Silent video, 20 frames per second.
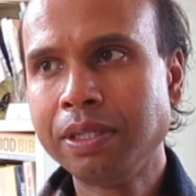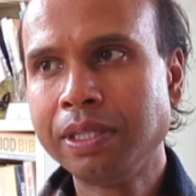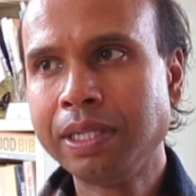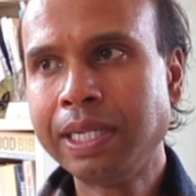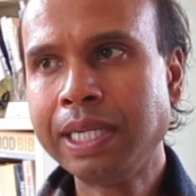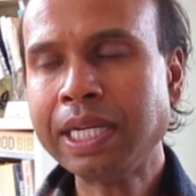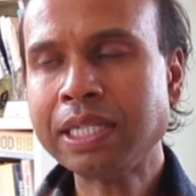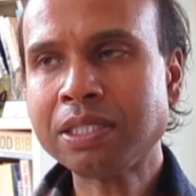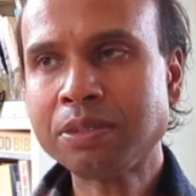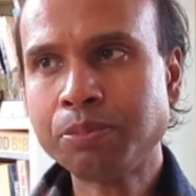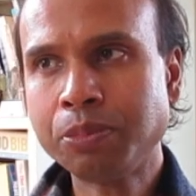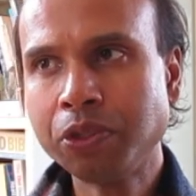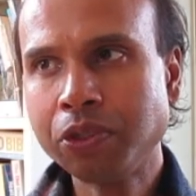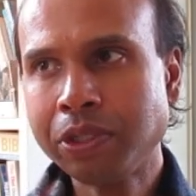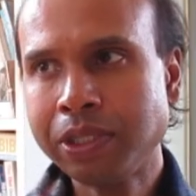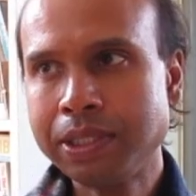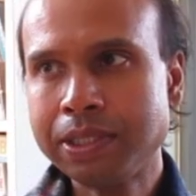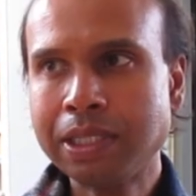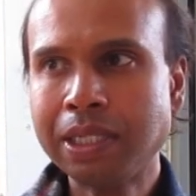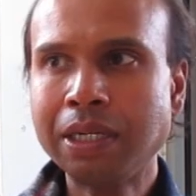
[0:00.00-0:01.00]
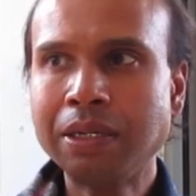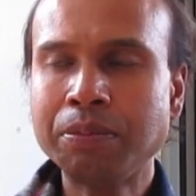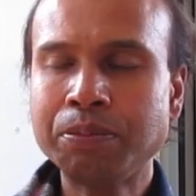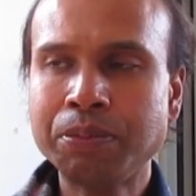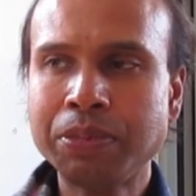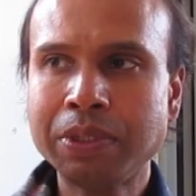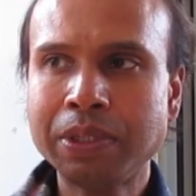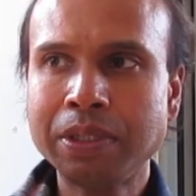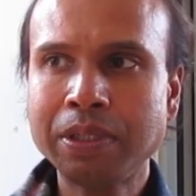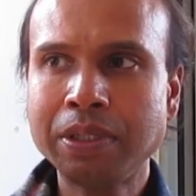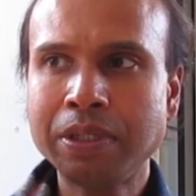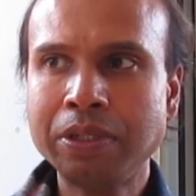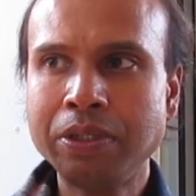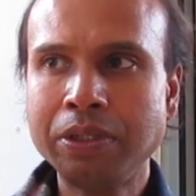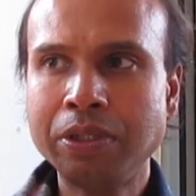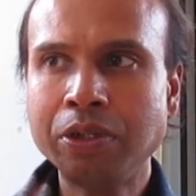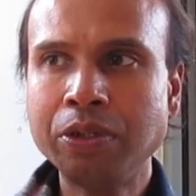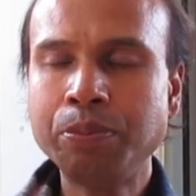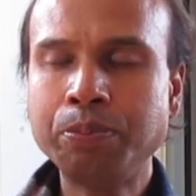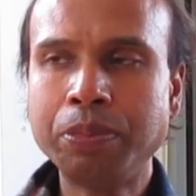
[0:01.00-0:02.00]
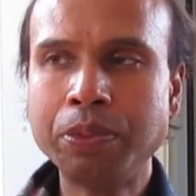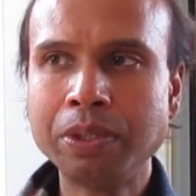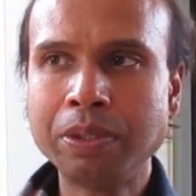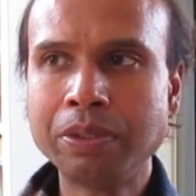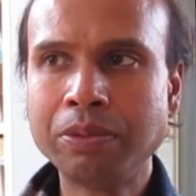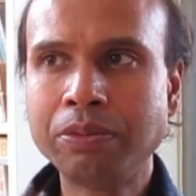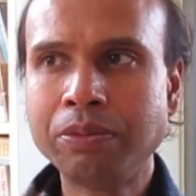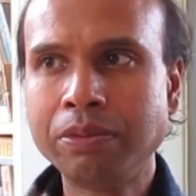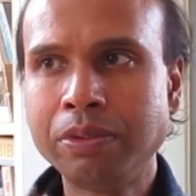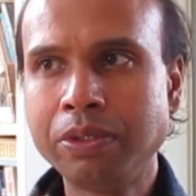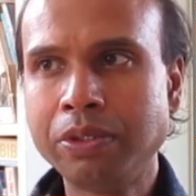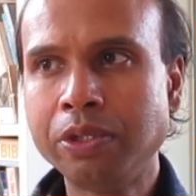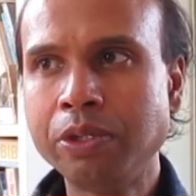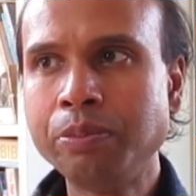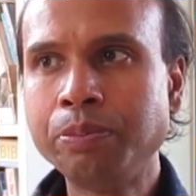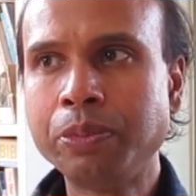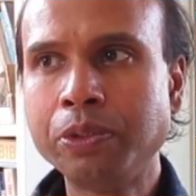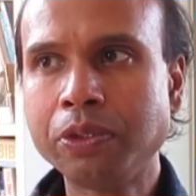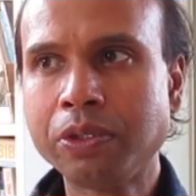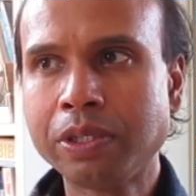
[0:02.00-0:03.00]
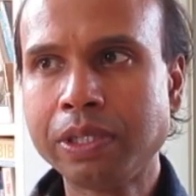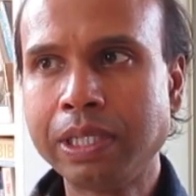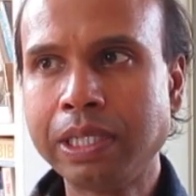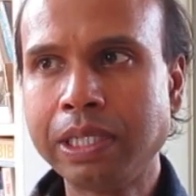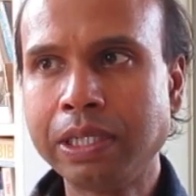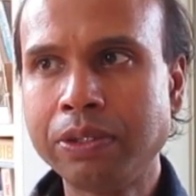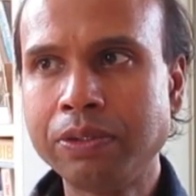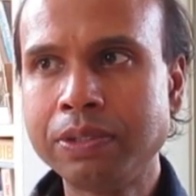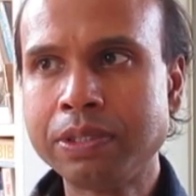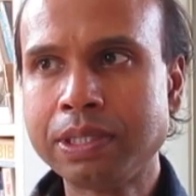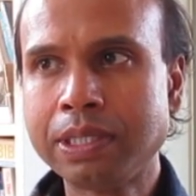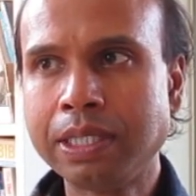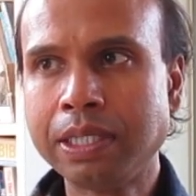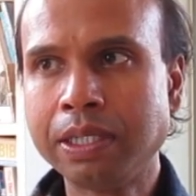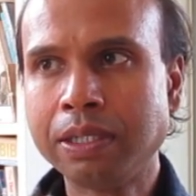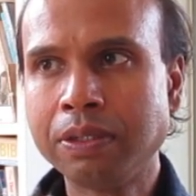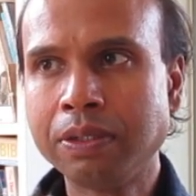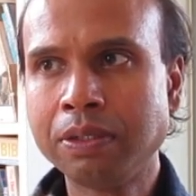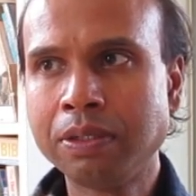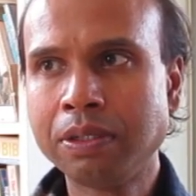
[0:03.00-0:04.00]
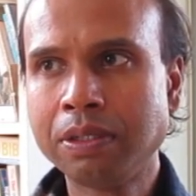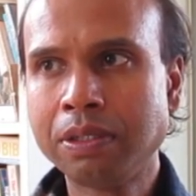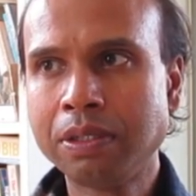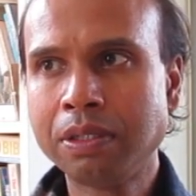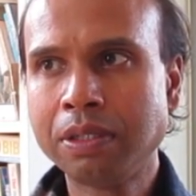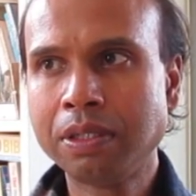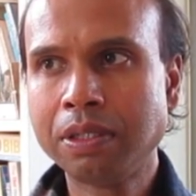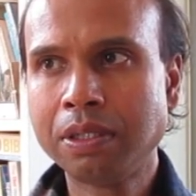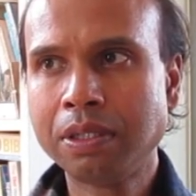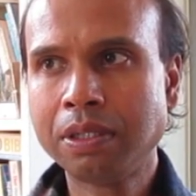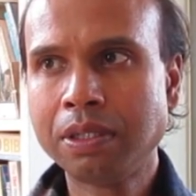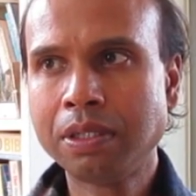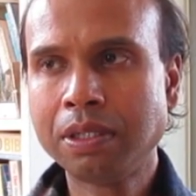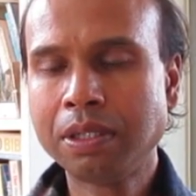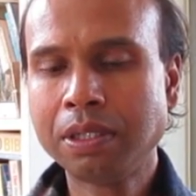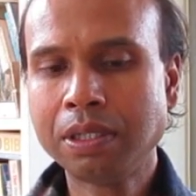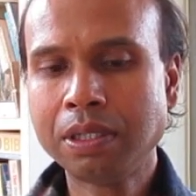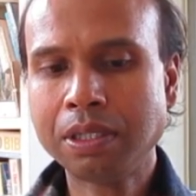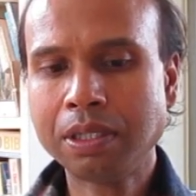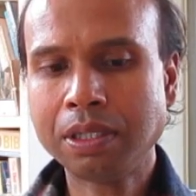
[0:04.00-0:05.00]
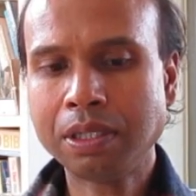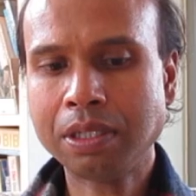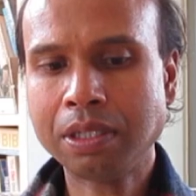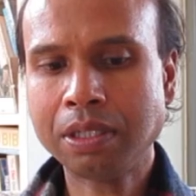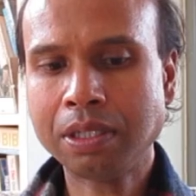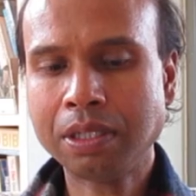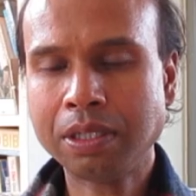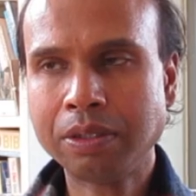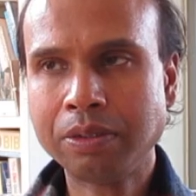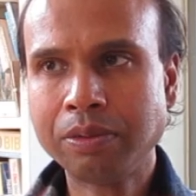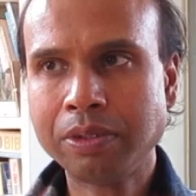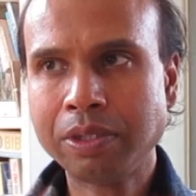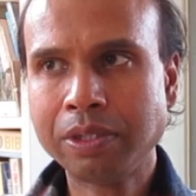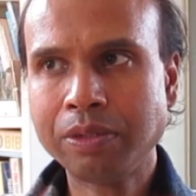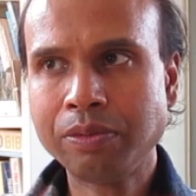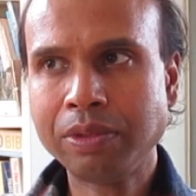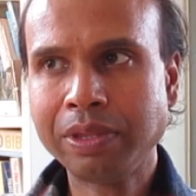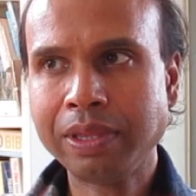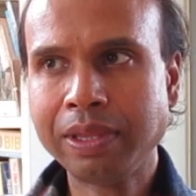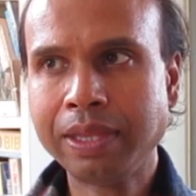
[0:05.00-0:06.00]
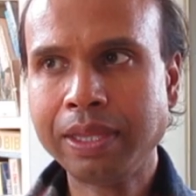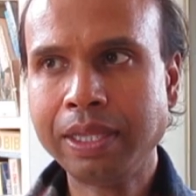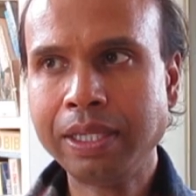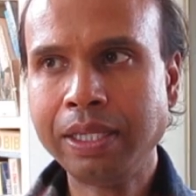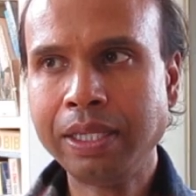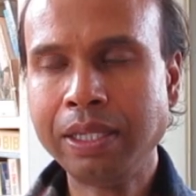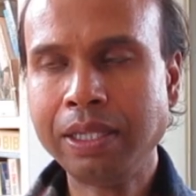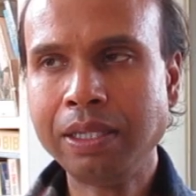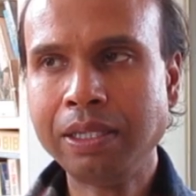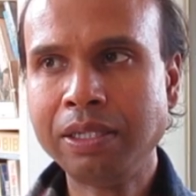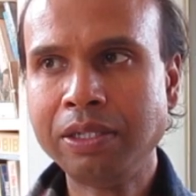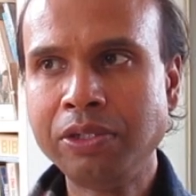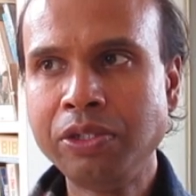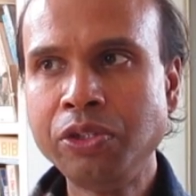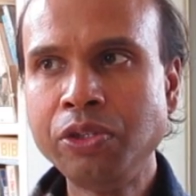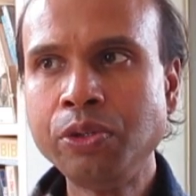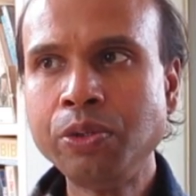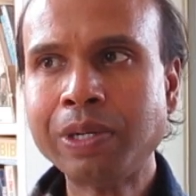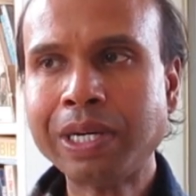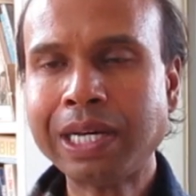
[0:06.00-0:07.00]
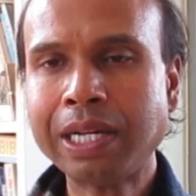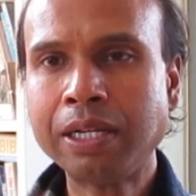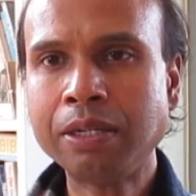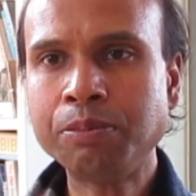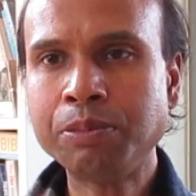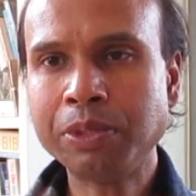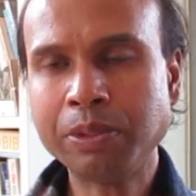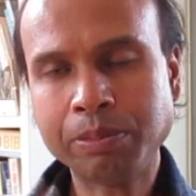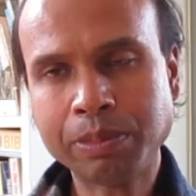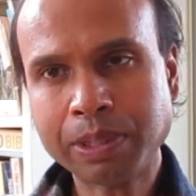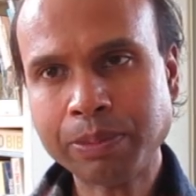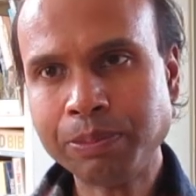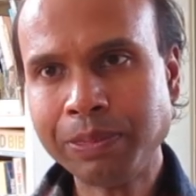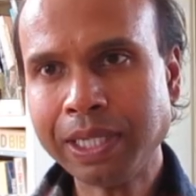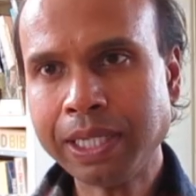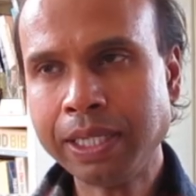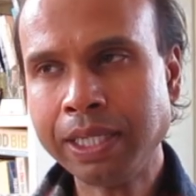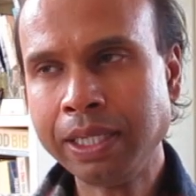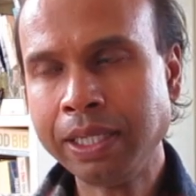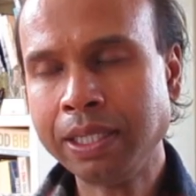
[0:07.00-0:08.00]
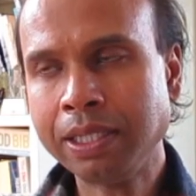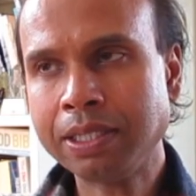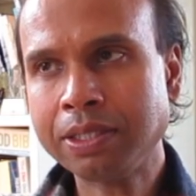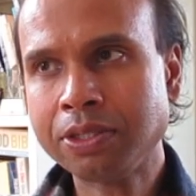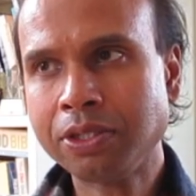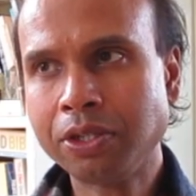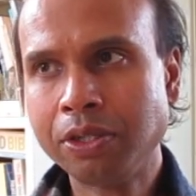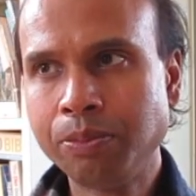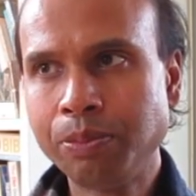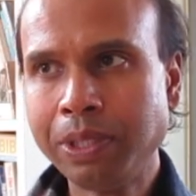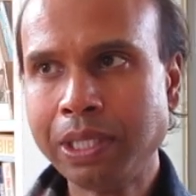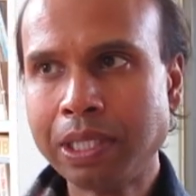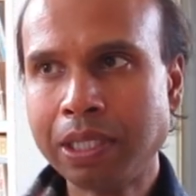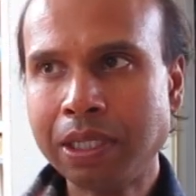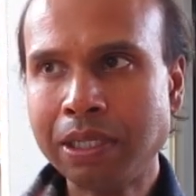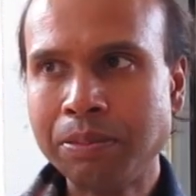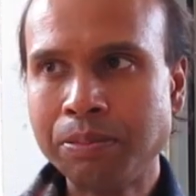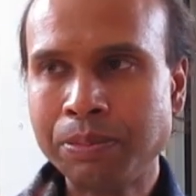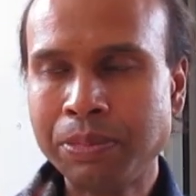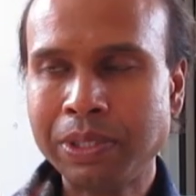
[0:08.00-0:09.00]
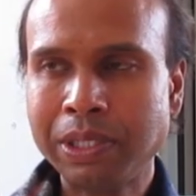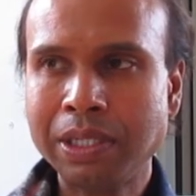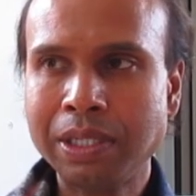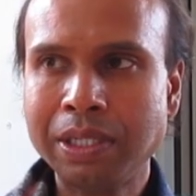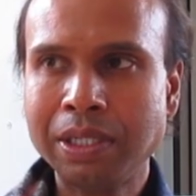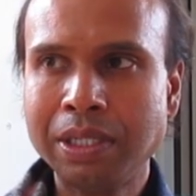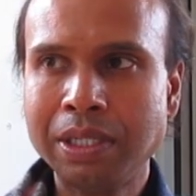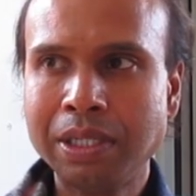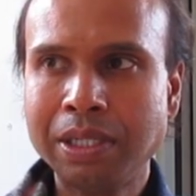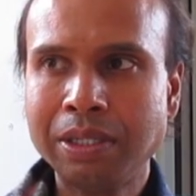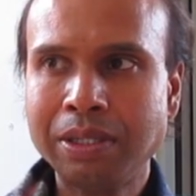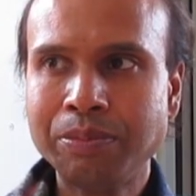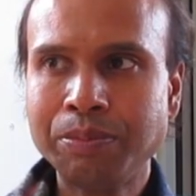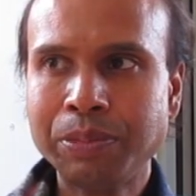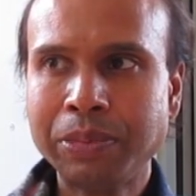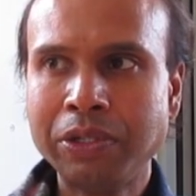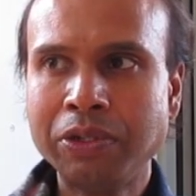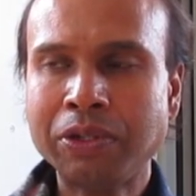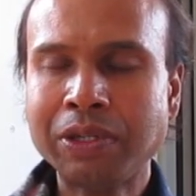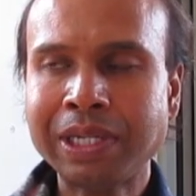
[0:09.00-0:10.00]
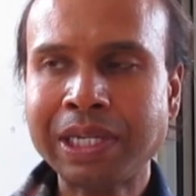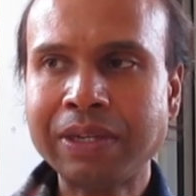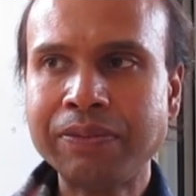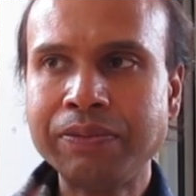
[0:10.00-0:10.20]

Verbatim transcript: The next book is up, no, no book now is down. Uh, the new album I'm getting is going to be up, but not